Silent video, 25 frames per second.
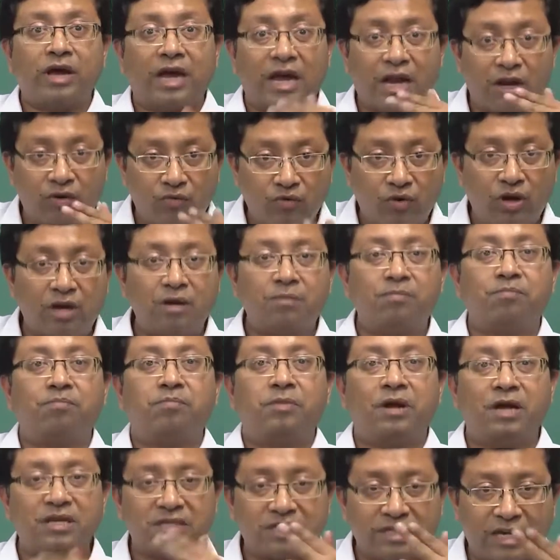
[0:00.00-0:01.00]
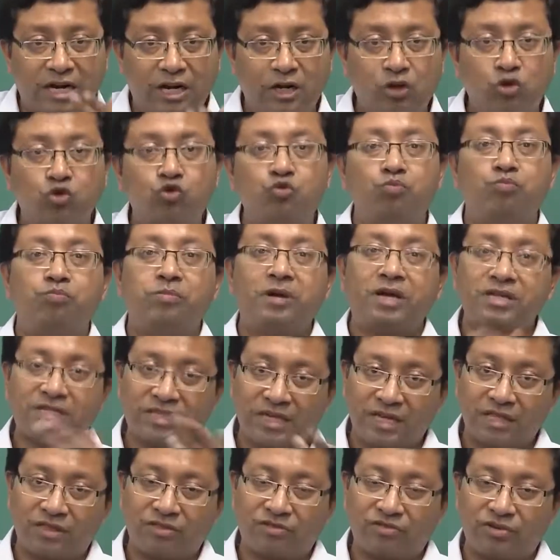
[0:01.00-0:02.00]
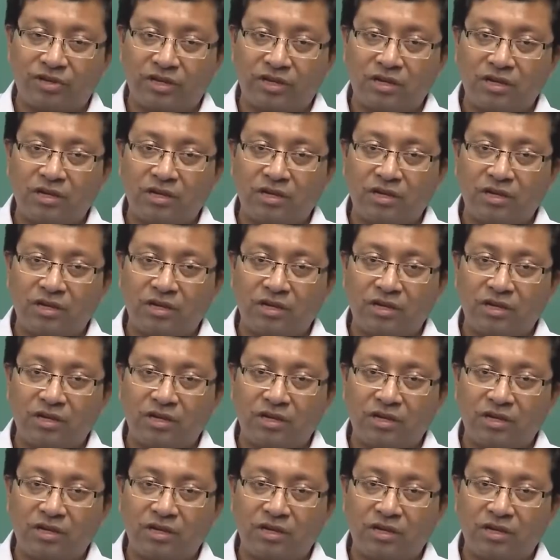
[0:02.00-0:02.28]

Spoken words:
n1 plus n2 plus n3.